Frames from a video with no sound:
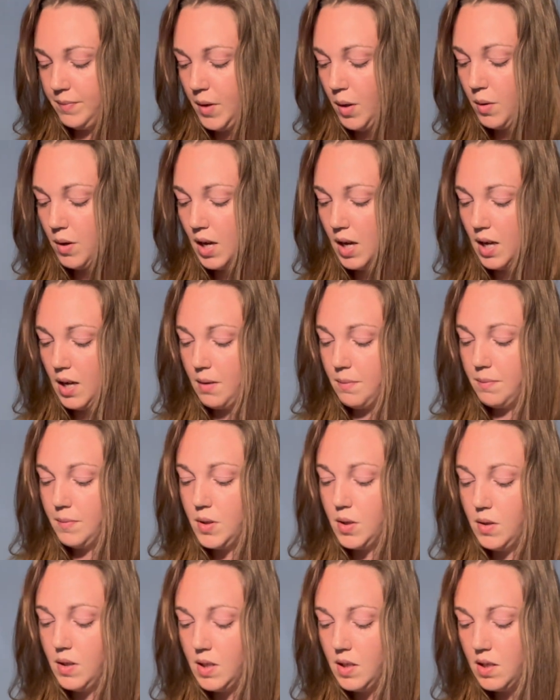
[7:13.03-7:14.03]
okay,
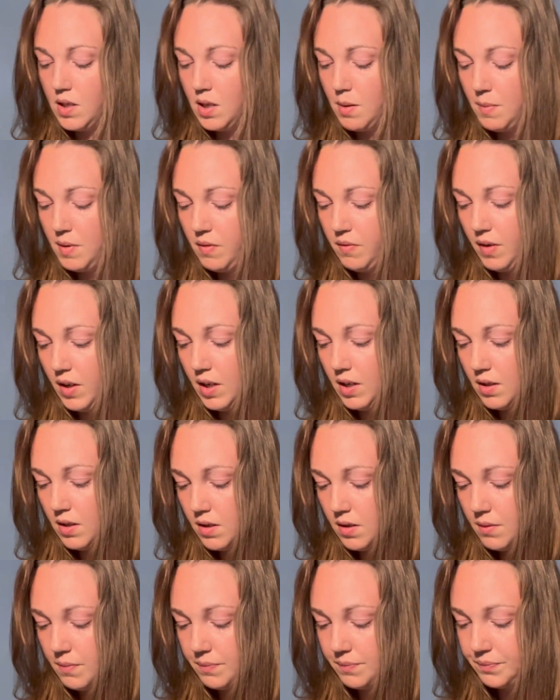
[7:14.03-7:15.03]
so this is some
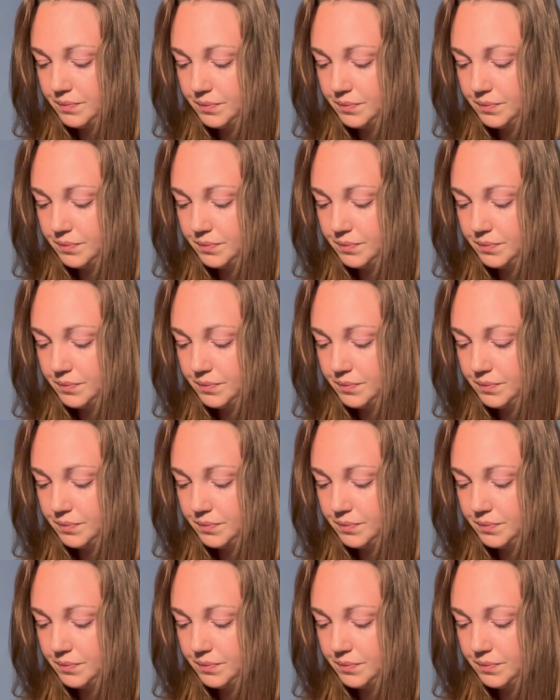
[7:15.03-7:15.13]
advice.